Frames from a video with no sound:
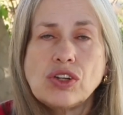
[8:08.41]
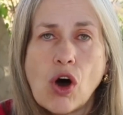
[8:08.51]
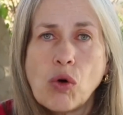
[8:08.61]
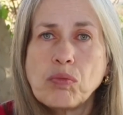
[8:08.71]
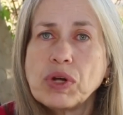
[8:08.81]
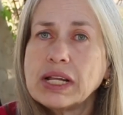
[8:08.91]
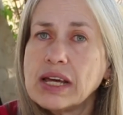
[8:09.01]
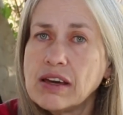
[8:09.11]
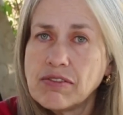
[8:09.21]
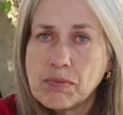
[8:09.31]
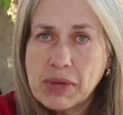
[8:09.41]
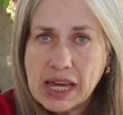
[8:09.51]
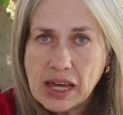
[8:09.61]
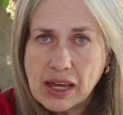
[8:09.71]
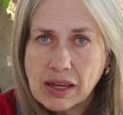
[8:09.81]
Don't believe
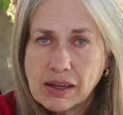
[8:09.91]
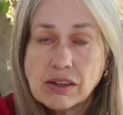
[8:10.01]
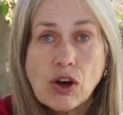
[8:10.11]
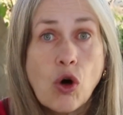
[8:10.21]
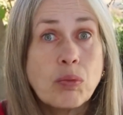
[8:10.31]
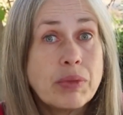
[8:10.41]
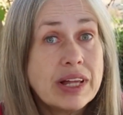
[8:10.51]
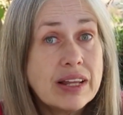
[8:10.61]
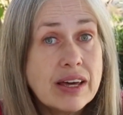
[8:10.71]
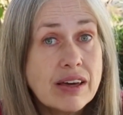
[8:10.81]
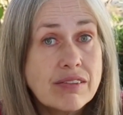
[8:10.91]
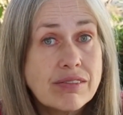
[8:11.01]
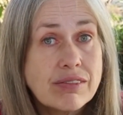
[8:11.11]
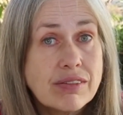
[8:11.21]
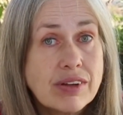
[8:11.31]
me. Don't believe.
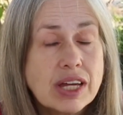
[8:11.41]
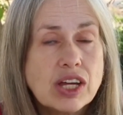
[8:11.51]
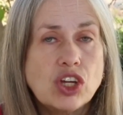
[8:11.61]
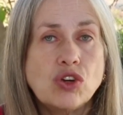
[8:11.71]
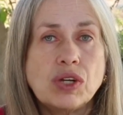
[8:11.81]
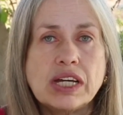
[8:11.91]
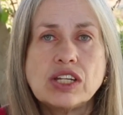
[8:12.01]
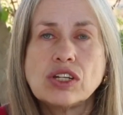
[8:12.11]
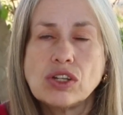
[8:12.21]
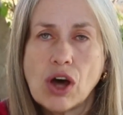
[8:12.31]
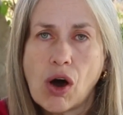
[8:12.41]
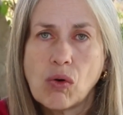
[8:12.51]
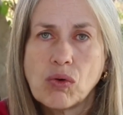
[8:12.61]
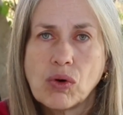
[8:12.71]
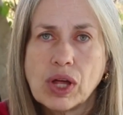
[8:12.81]
You need to
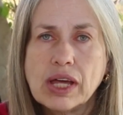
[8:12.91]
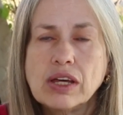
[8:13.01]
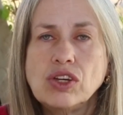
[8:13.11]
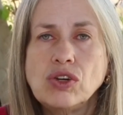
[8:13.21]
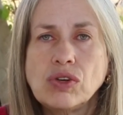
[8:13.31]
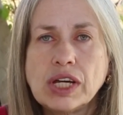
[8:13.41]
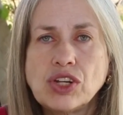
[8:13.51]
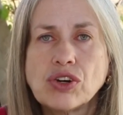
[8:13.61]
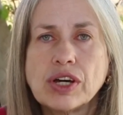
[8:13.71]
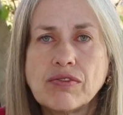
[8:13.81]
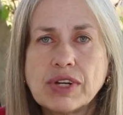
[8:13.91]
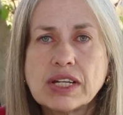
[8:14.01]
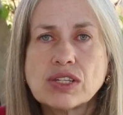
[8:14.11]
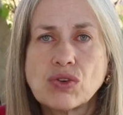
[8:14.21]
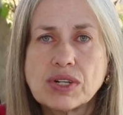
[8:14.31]
know. You need your
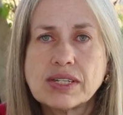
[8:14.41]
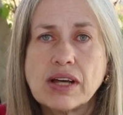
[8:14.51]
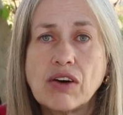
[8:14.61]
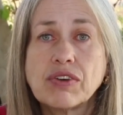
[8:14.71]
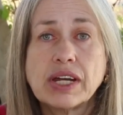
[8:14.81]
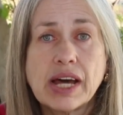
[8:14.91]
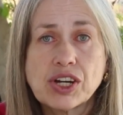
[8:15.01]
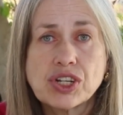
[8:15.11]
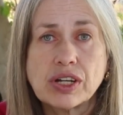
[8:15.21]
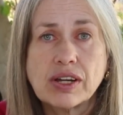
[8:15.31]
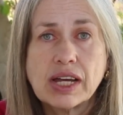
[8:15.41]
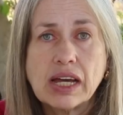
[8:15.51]
infinite Soulless self connection.